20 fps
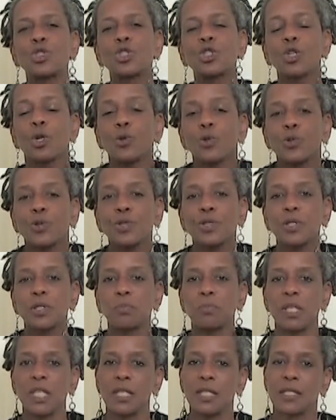chokes
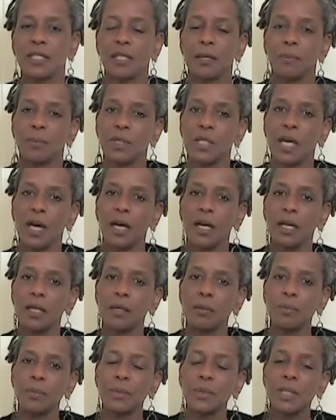me
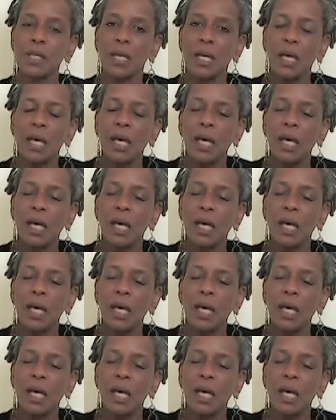sometimes